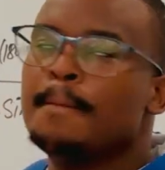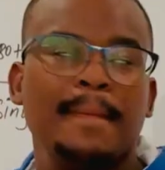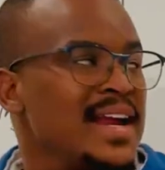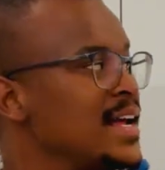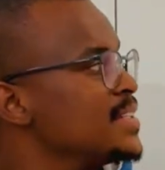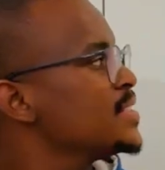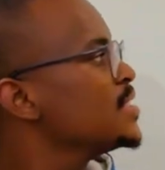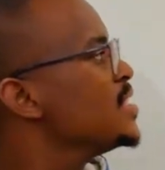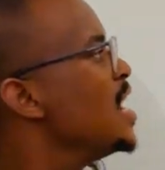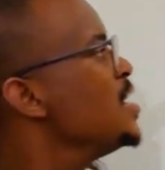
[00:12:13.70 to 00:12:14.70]

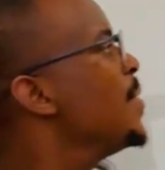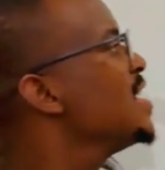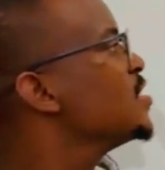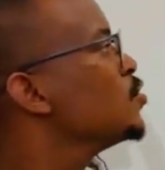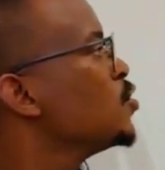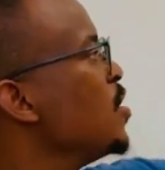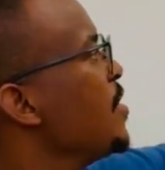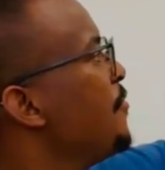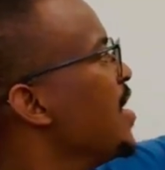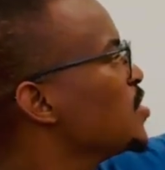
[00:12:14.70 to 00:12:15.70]
90 minus is on the
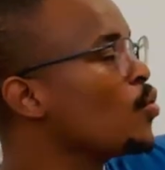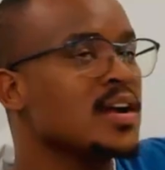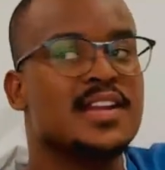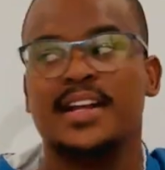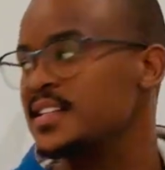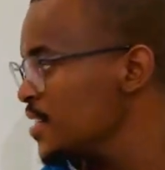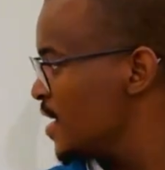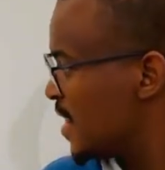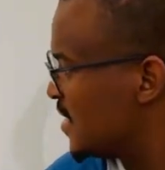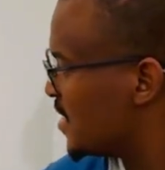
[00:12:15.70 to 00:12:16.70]
first quadrant.
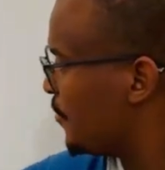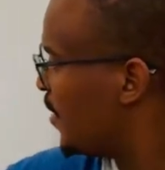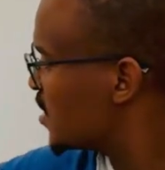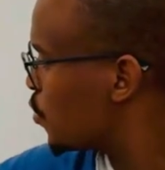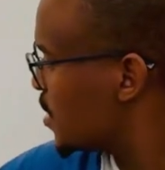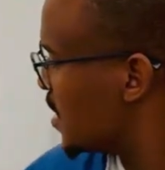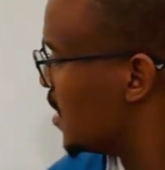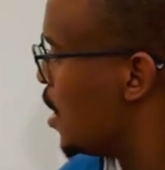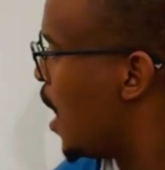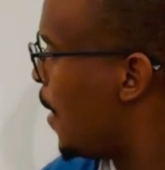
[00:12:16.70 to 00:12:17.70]
That is the first question.
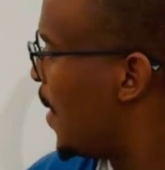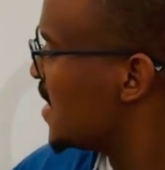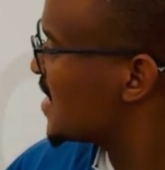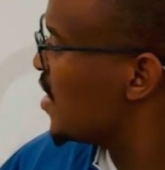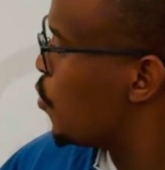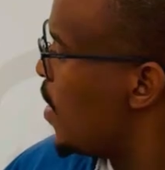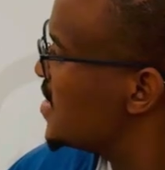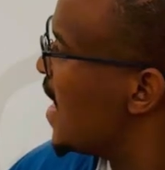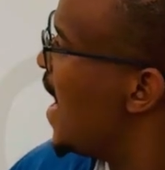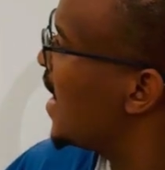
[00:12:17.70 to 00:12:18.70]
I'm asking, where is
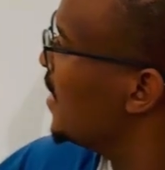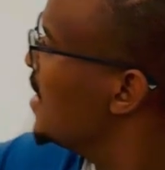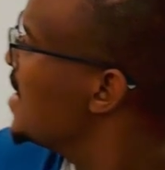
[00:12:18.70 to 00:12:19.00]
the angle?